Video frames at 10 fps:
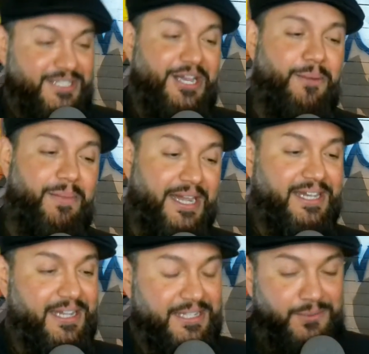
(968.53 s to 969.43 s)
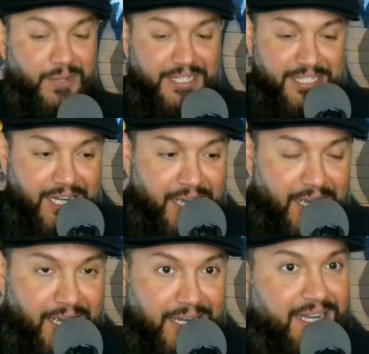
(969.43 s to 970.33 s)
tell my kids, which
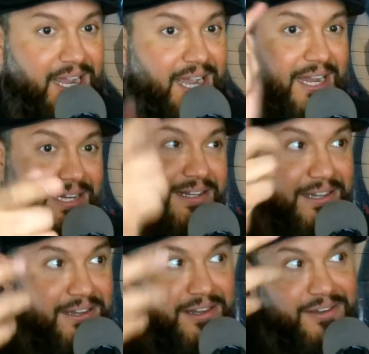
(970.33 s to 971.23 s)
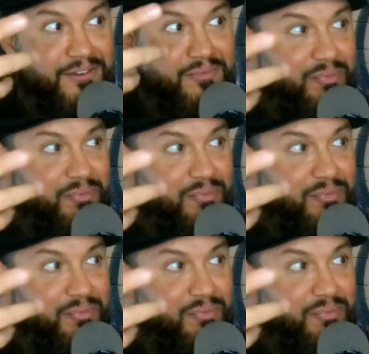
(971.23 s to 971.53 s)
uh, kind of